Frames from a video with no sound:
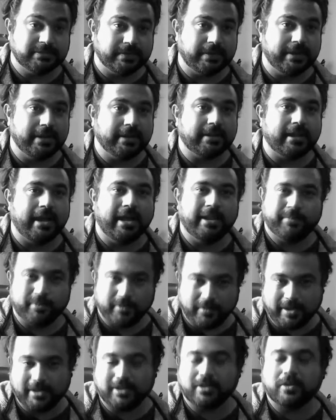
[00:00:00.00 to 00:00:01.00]
for it, I'll
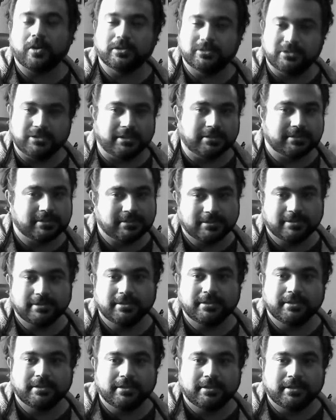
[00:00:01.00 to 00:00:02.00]
provide a chord charts.
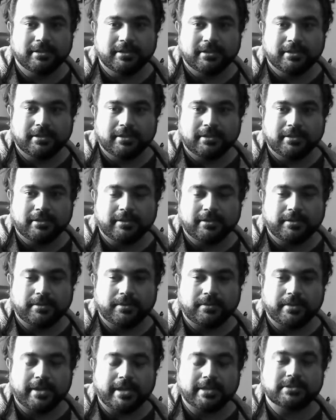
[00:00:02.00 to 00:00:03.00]

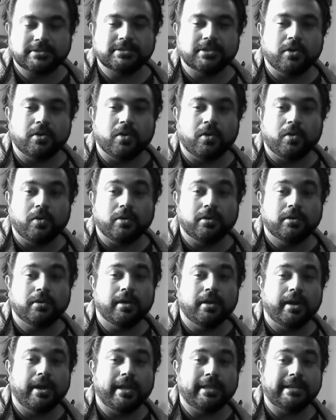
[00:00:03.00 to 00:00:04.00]
Right? So
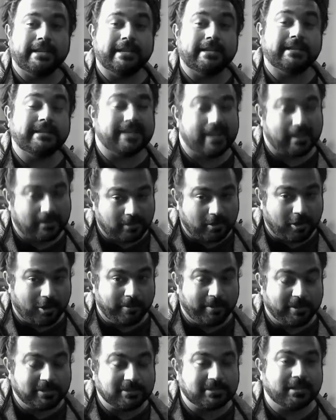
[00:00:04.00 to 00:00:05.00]
I need 10
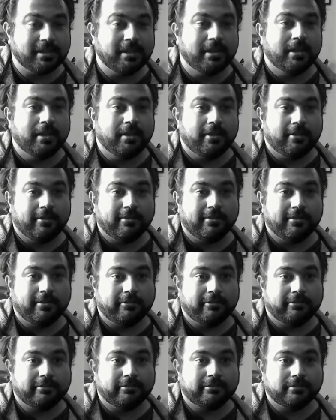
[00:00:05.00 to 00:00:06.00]
comments
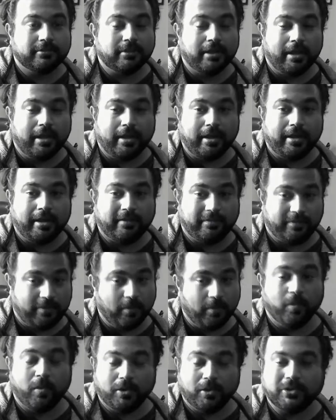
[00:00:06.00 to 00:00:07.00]
if
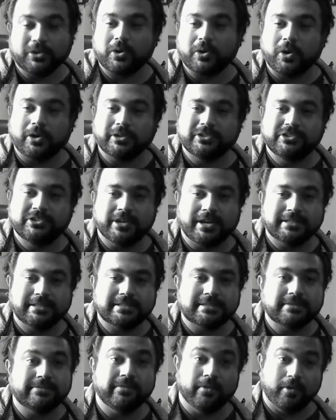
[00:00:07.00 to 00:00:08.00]
you want the chord
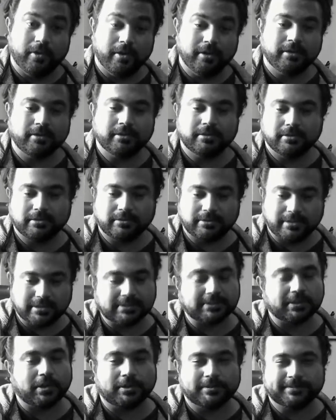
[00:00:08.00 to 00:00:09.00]
charts for
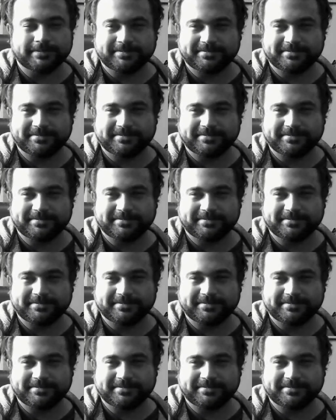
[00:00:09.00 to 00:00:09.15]
this song.